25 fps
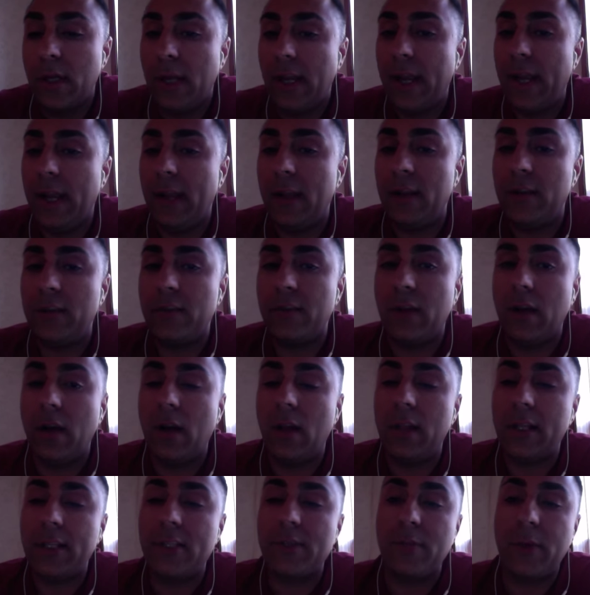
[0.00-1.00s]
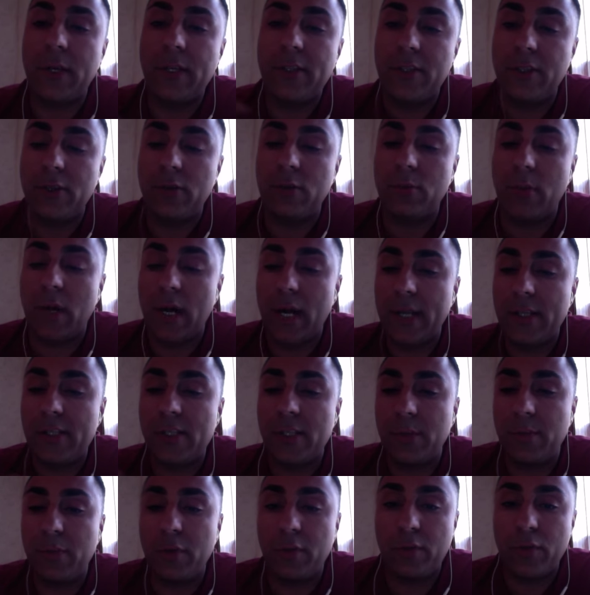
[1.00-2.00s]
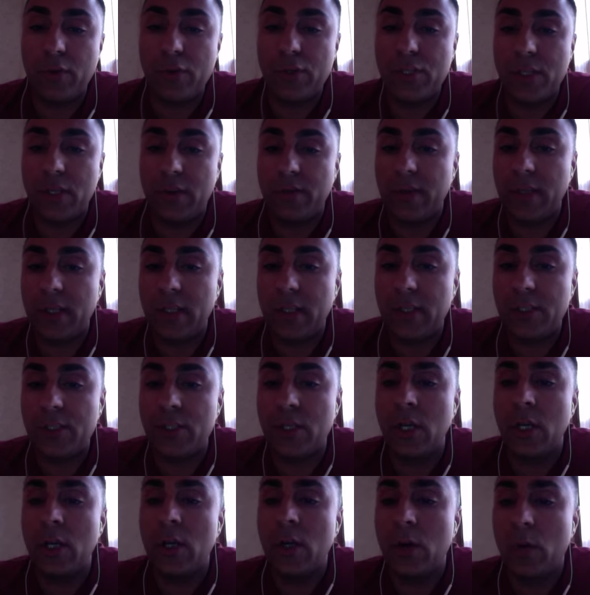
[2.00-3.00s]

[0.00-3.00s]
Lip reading: and I'll explain to you in my simple version of English.